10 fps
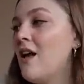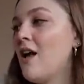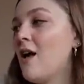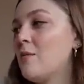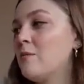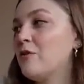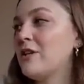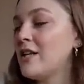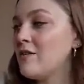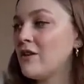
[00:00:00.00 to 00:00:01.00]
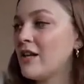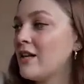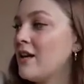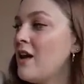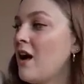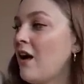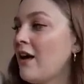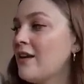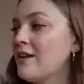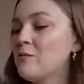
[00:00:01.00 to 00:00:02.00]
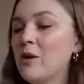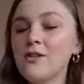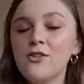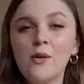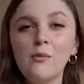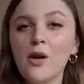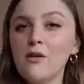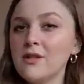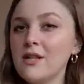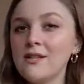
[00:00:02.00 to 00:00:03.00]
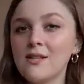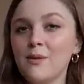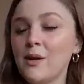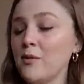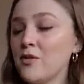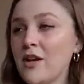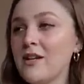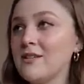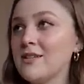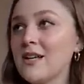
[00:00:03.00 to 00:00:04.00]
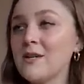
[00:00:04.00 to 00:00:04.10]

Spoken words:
For an evening, I can put a jumper over this and wear it with trainers and